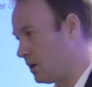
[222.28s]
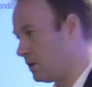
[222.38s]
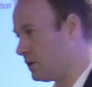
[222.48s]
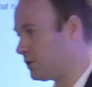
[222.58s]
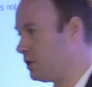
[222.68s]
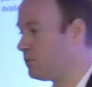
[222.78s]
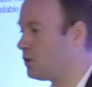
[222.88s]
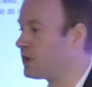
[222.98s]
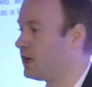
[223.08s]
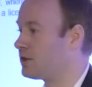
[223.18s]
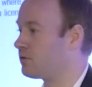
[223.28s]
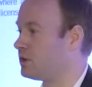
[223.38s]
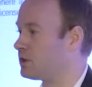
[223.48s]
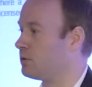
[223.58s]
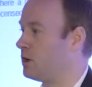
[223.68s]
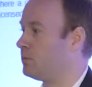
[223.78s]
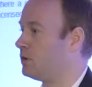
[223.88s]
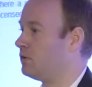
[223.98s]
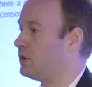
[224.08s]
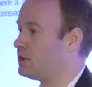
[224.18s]
There's two broad categories to our
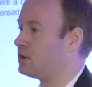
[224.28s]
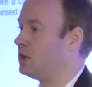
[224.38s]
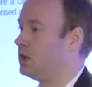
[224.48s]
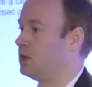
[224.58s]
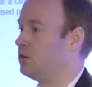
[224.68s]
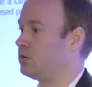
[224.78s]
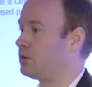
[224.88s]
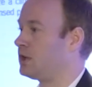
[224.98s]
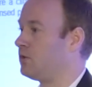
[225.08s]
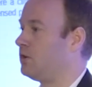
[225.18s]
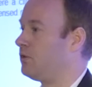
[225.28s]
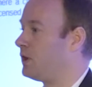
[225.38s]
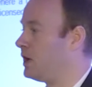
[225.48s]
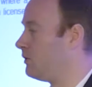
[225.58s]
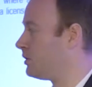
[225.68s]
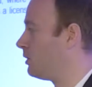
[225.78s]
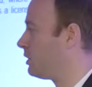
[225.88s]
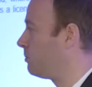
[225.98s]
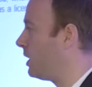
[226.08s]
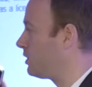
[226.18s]
product range, and to give you a flavour. So a
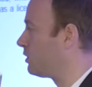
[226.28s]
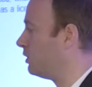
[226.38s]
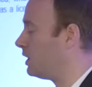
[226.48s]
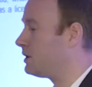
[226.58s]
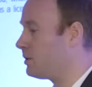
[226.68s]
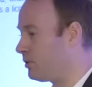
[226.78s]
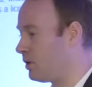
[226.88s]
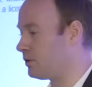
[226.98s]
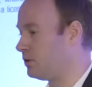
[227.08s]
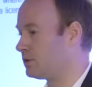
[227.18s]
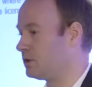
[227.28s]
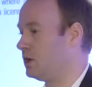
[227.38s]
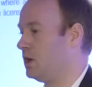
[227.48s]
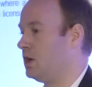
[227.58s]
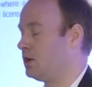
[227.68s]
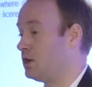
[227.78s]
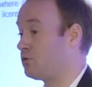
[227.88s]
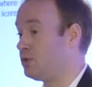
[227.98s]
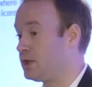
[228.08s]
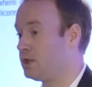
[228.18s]
special is a product that is
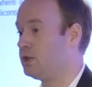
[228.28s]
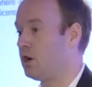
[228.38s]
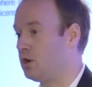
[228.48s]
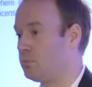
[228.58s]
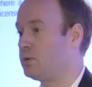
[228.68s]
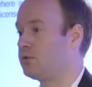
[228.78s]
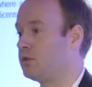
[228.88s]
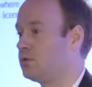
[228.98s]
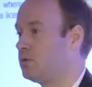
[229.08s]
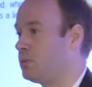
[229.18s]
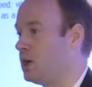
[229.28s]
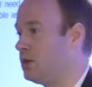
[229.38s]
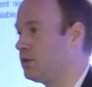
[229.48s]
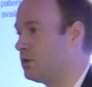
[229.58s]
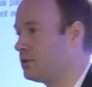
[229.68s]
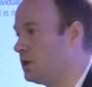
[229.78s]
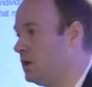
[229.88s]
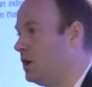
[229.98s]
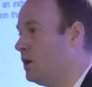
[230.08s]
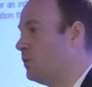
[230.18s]
written on a prescription by a doctor,
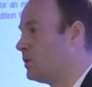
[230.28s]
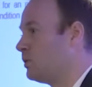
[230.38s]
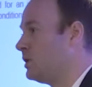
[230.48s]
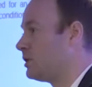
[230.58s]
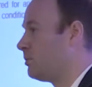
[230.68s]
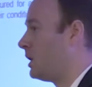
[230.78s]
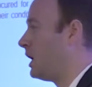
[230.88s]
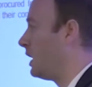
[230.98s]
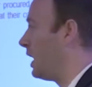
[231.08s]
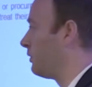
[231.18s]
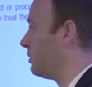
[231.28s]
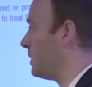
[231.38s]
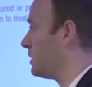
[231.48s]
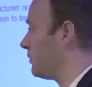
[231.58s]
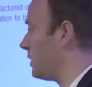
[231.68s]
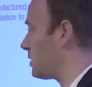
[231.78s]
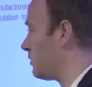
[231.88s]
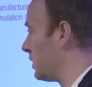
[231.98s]
which we supply after manufacturing